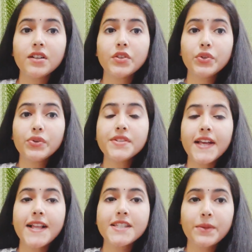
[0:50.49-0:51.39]
those
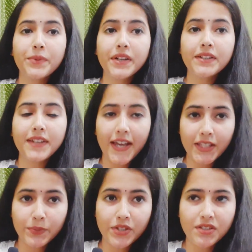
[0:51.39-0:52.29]
algebraic
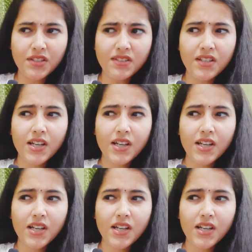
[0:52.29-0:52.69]
expressions.